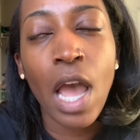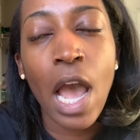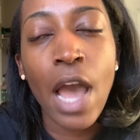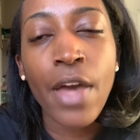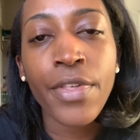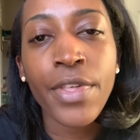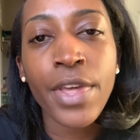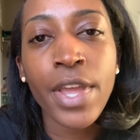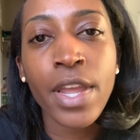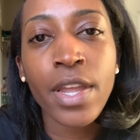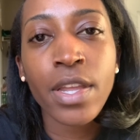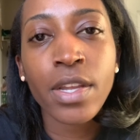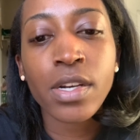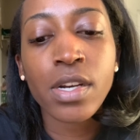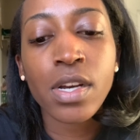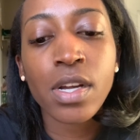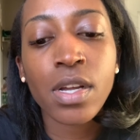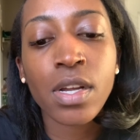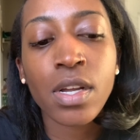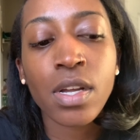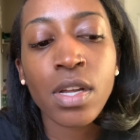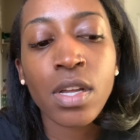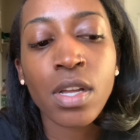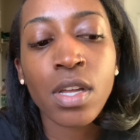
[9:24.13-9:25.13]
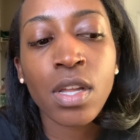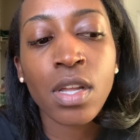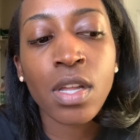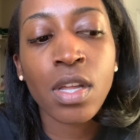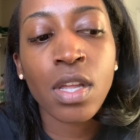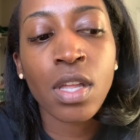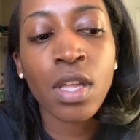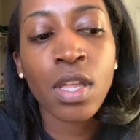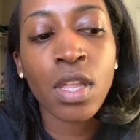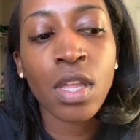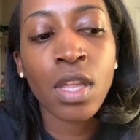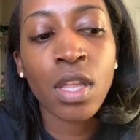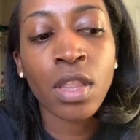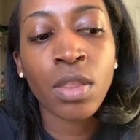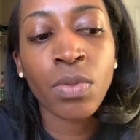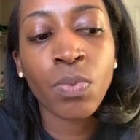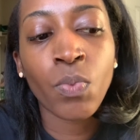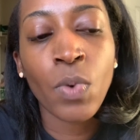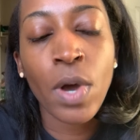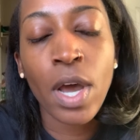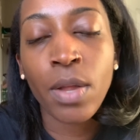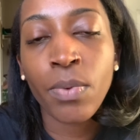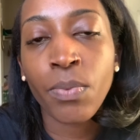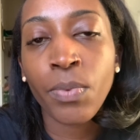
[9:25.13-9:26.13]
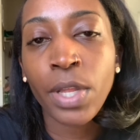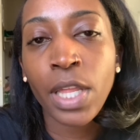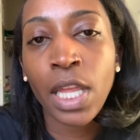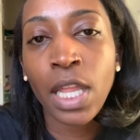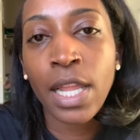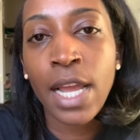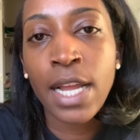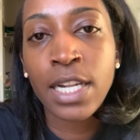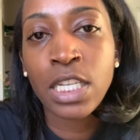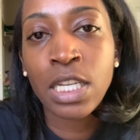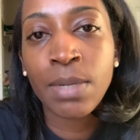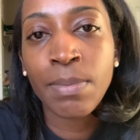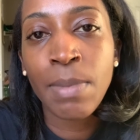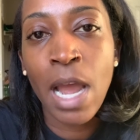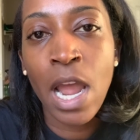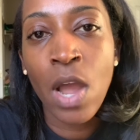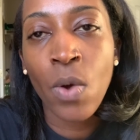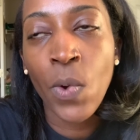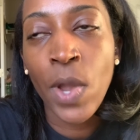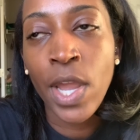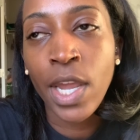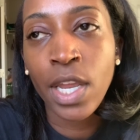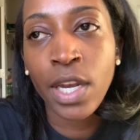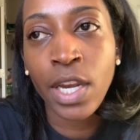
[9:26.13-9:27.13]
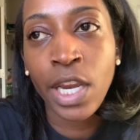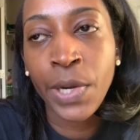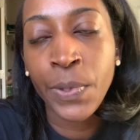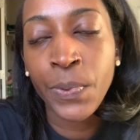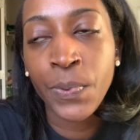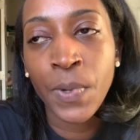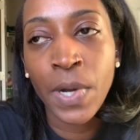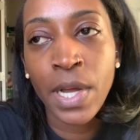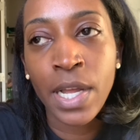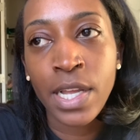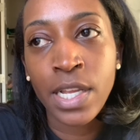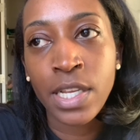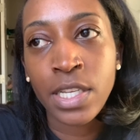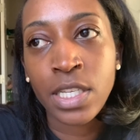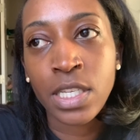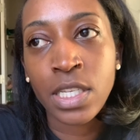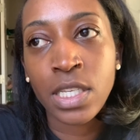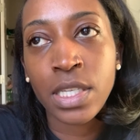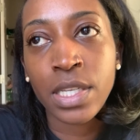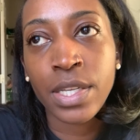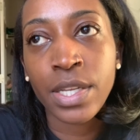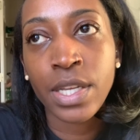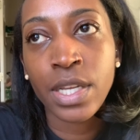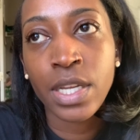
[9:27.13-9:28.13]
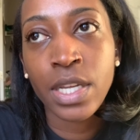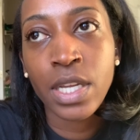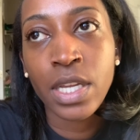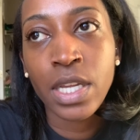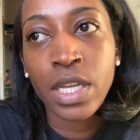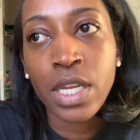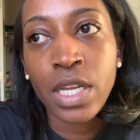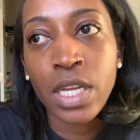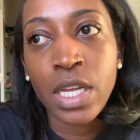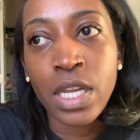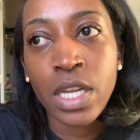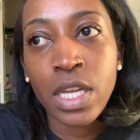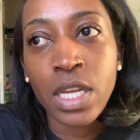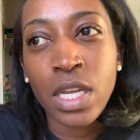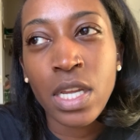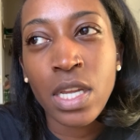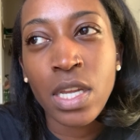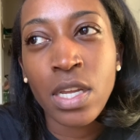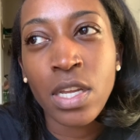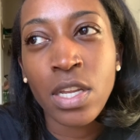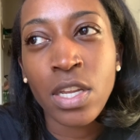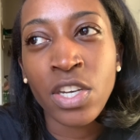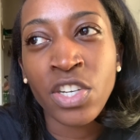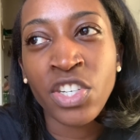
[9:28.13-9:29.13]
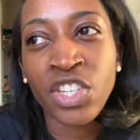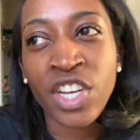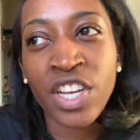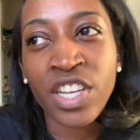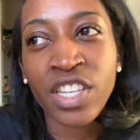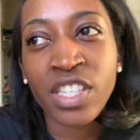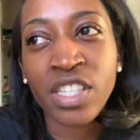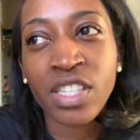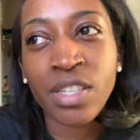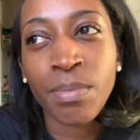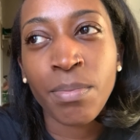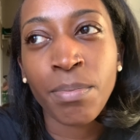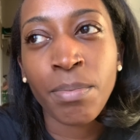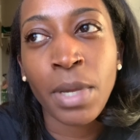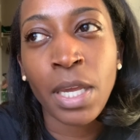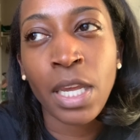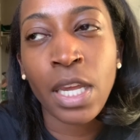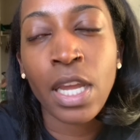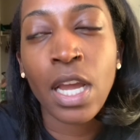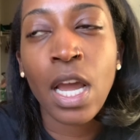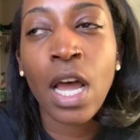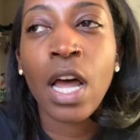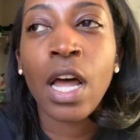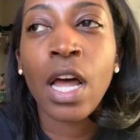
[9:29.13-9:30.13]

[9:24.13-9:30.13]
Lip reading: think what really led to my awakening was just me,